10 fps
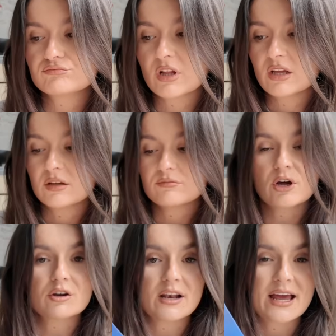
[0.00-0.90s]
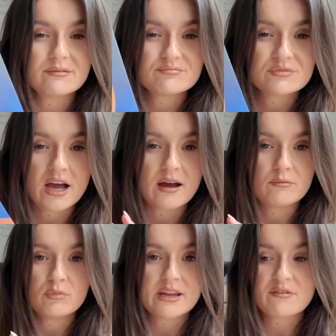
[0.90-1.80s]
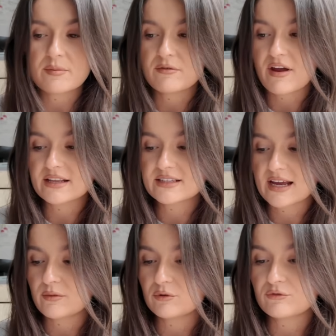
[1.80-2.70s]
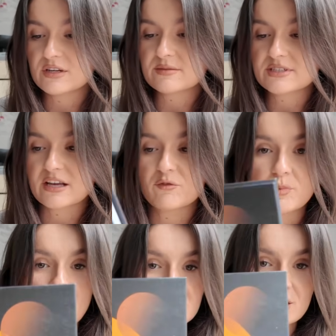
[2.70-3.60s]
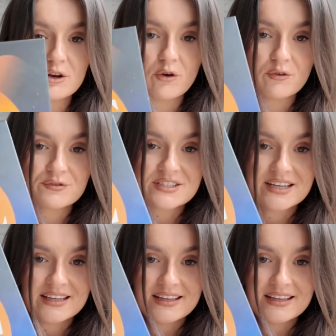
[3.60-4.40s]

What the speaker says: I'm not gonna lie, it would never be read and I wouldn't read it myself, but I actually loved